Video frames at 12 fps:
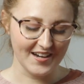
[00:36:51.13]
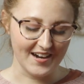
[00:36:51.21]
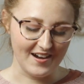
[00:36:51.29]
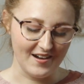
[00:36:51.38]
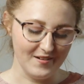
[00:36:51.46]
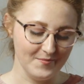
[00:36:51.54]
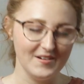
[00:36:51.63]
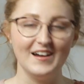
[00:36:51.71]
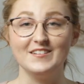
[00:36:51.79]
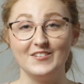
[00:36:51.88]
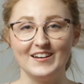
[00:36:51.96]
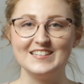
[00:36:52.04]

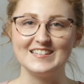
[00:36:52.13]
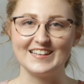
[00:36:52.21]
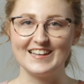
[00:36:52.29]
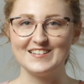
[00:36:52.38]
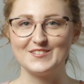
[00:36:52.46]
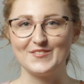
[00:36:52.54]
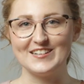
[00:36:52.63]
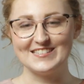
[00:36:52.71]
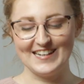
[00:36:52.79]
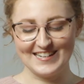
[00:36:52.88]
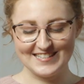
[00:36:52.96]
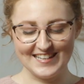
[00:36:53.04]
No, I did gauge swatch
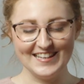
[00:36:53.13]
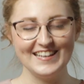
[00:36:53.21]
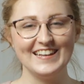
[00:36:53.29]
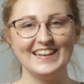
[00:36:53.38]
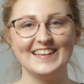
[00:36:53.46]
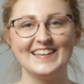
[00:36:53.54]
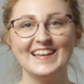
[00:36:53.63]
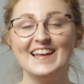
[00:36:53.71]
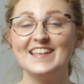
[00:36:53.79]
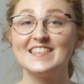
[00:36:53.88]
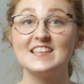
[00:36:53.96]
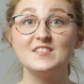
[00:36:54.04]
actually.
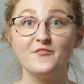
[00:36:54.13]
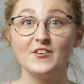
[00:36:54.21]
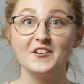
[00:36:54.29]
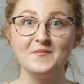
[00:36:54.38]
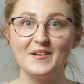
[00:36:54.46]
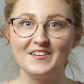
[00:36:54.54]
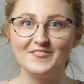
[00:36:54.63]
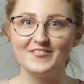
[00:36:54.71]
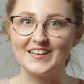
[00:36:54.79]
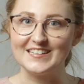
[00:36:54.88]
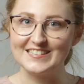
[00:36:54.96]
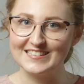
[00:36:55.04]
That's very bad
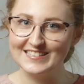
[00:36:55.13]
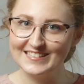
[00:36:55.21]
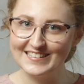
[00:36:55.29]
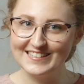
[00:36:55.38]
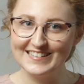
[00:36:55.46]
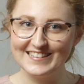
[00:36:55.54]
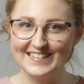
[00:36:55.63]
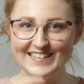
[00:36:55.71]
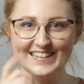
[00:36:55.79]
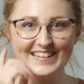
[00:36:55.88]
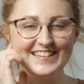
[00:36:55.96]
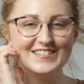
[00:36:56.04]
advice.
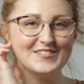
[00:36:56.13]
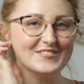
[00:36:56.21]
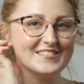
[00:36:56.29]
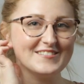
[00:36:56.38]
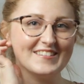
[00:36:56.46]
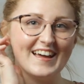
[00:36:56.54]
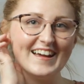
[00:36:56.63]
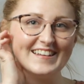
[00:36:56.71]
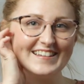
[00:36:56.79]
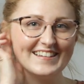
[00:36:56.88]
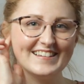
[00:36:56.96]
Don't do that.